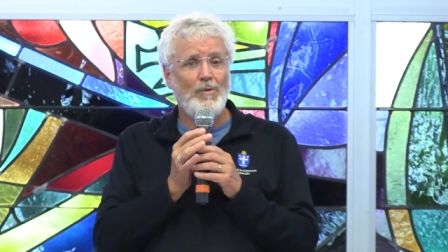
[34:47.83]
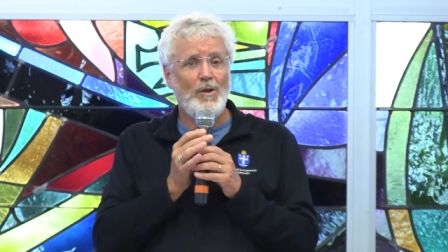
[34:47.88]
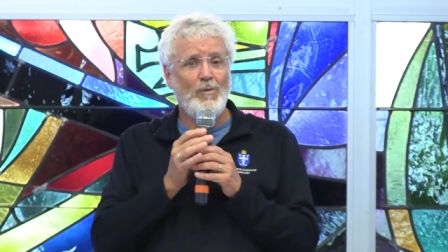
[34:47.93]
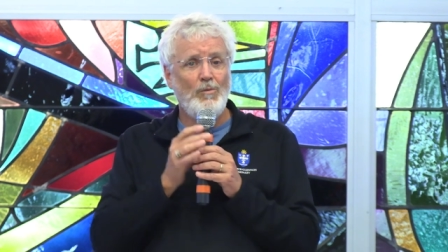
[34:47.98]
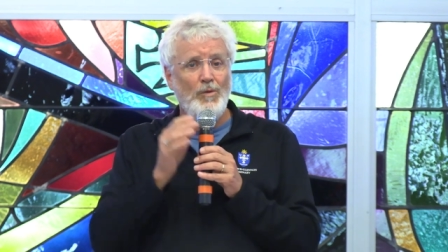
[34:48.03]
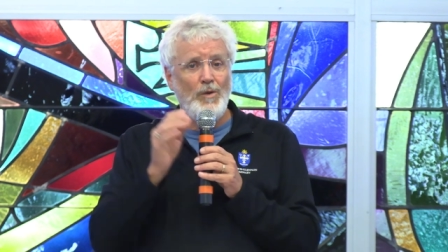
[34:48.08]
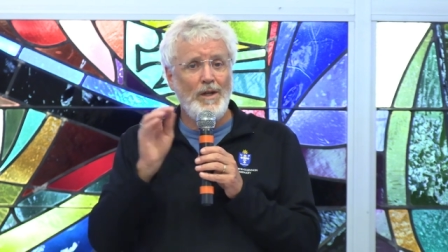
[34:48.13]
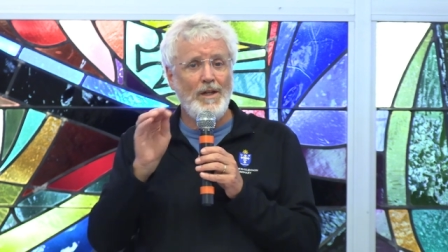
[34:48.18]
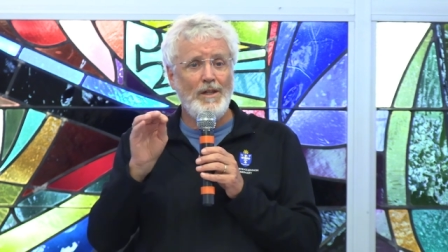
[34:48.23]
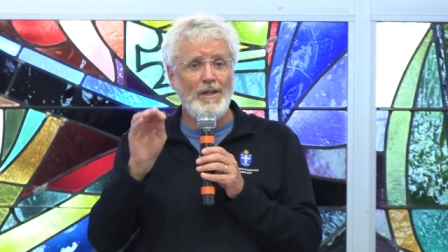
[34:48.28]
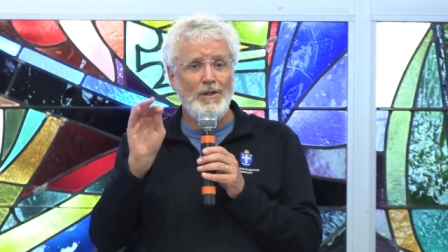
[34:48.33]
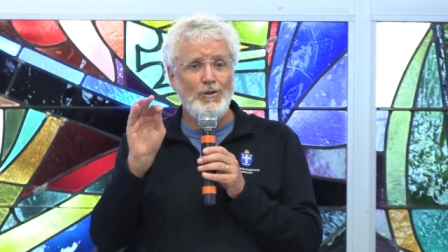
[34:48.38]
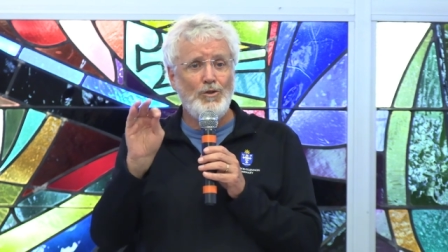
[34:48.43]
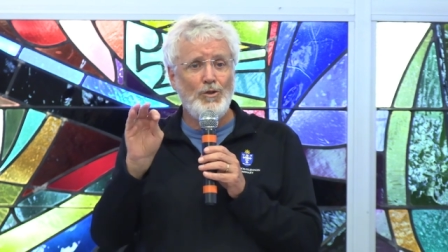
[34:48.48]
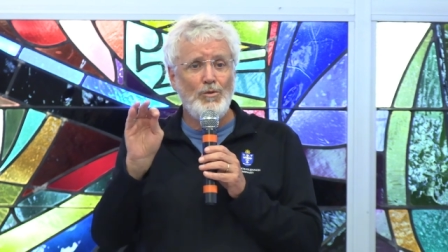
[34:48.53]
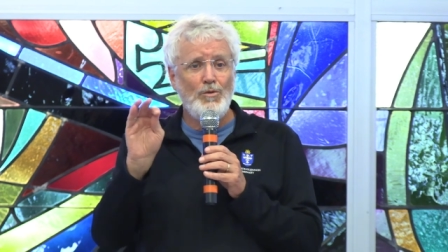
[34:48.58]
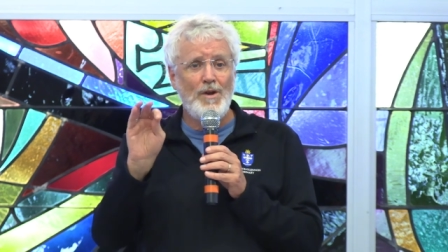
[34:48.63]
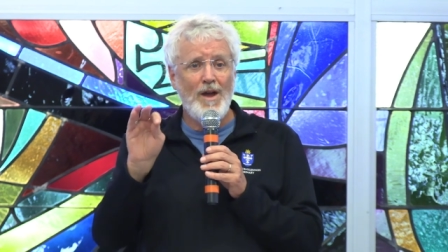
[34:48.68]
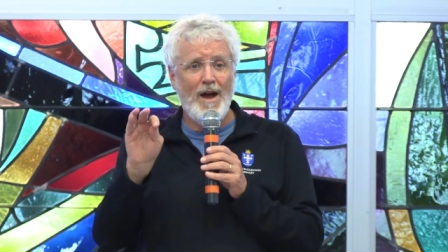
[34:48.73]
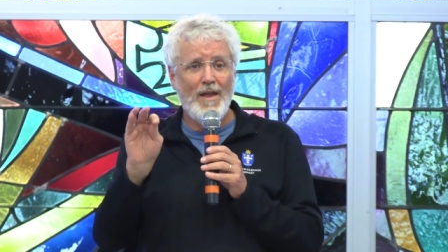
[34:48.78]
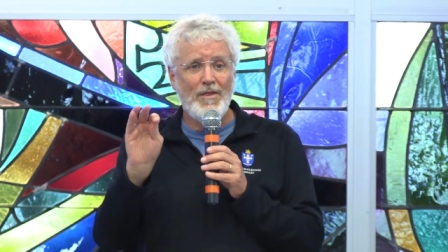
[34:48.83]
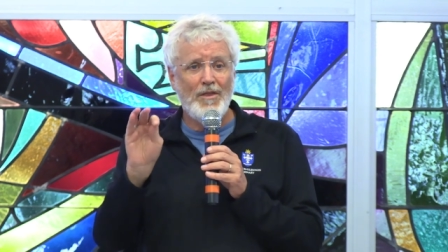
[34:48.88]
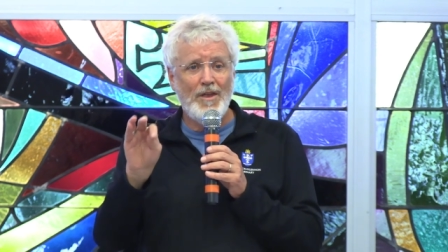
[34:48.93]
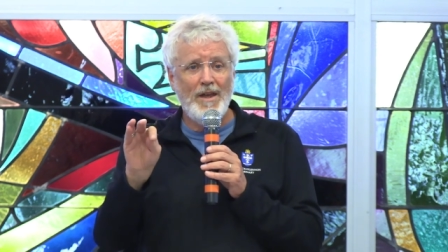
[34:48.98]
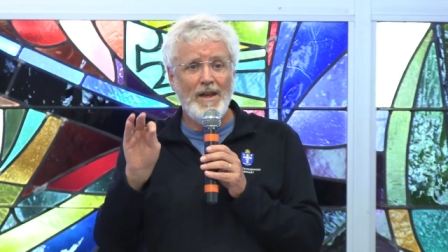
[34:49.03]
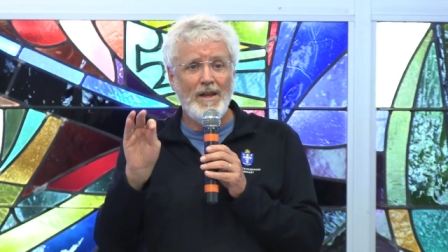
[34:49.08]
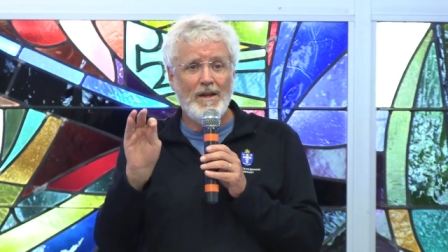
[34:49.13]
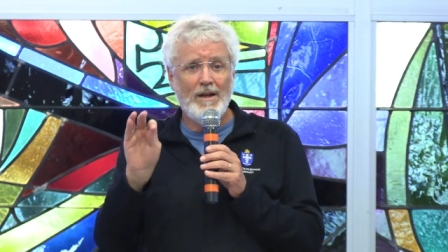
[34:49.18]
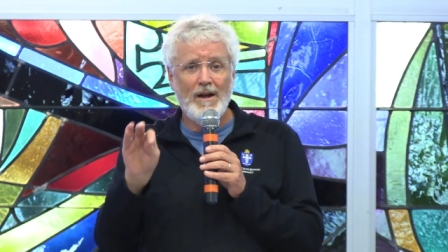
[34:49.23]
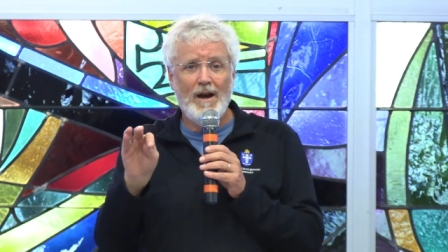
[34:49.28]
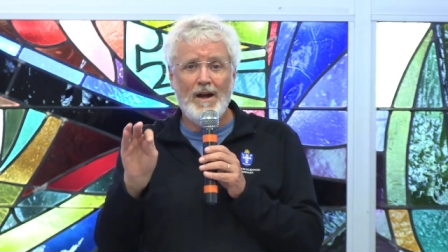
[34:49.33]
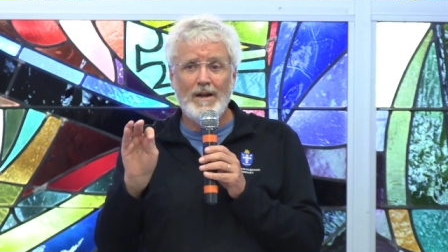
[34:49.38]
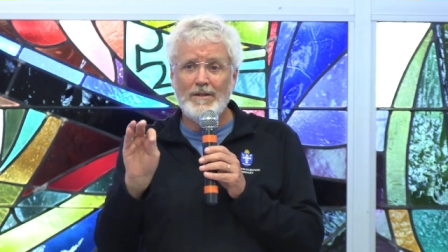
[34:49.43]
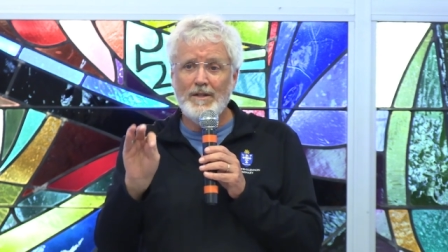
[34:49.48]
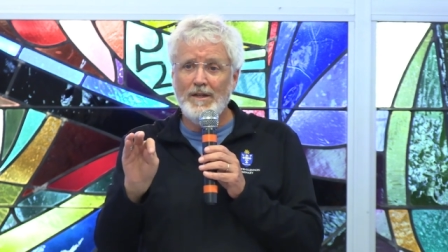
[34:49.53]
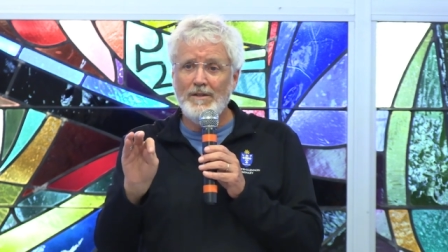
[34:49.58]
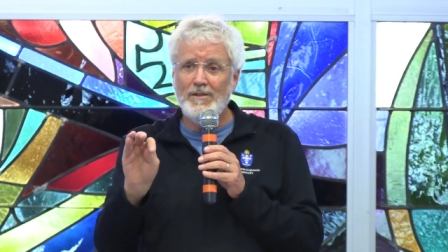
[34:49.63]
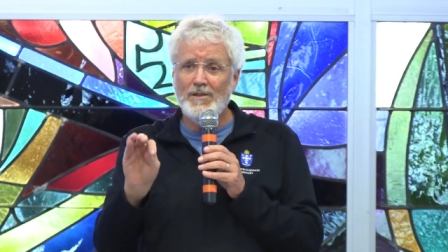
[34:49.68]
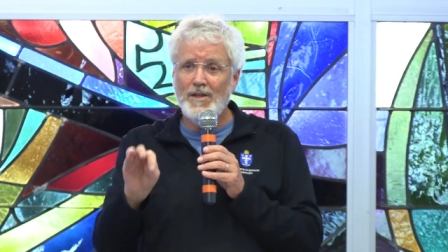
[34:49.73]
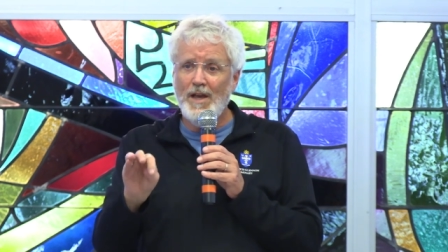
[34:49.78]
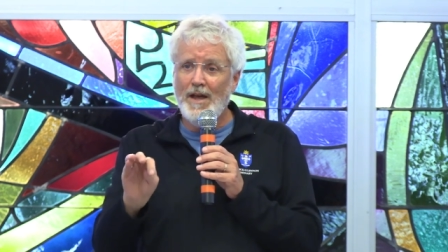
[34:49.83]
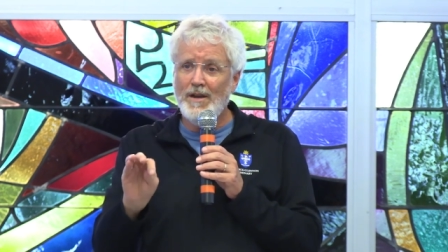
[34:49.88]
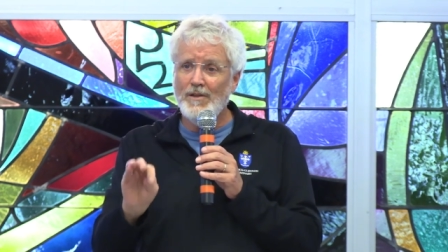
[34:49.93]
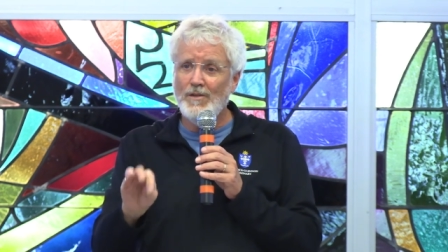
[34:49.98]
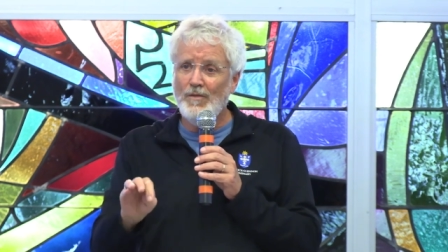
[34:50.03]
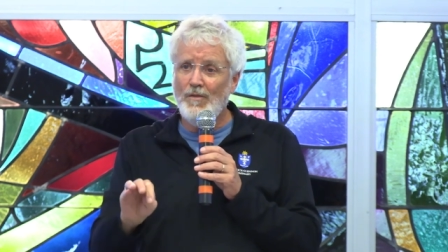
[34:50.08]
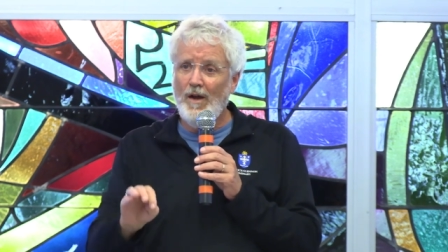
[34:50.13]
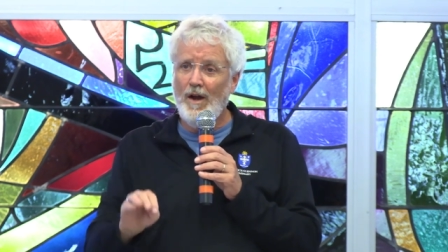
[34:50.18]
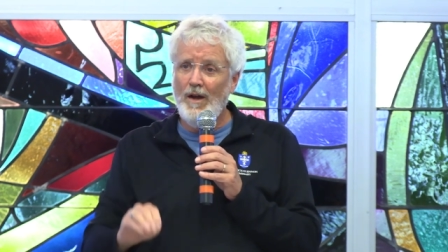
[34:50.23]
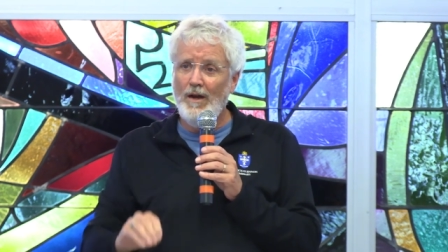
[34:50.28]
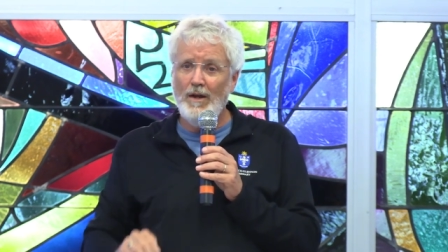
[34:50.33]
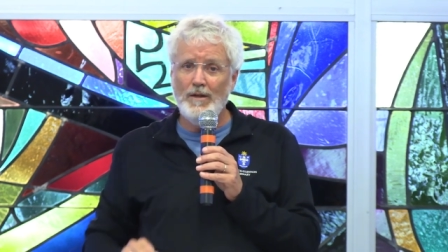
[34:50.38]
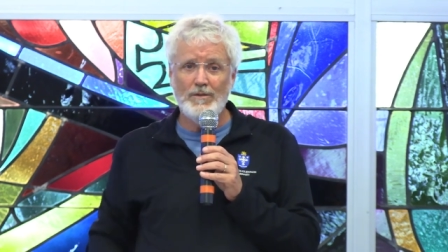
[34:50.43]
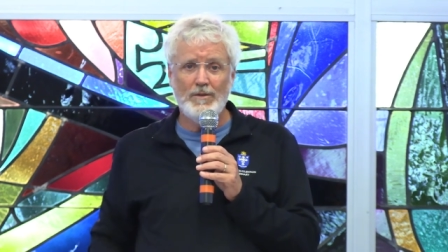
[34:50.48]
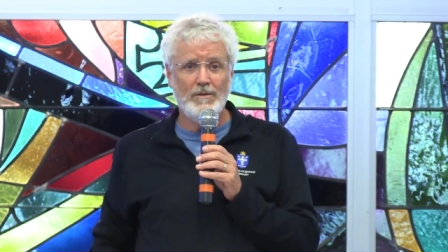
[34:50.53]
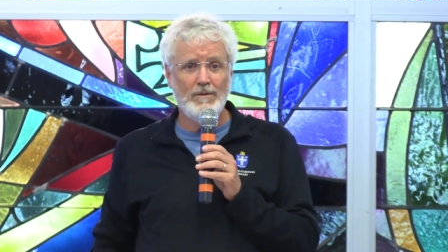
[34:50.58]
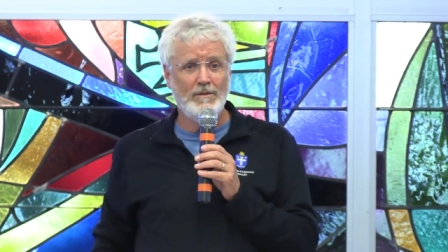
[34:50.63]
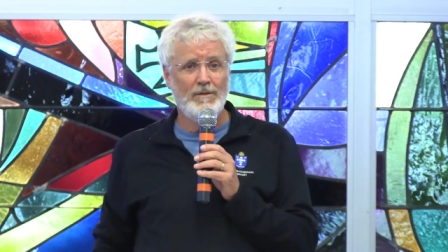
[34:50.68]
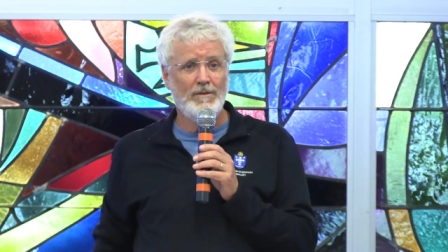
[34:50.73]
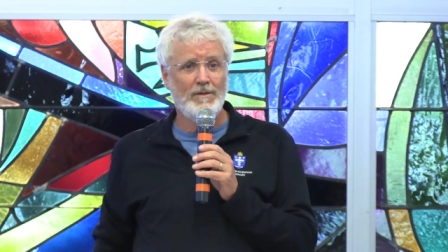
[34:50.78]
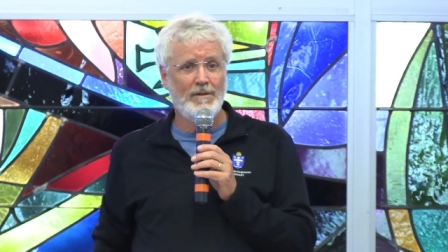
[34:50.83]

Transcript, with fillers: we really do not think God can satisfy us.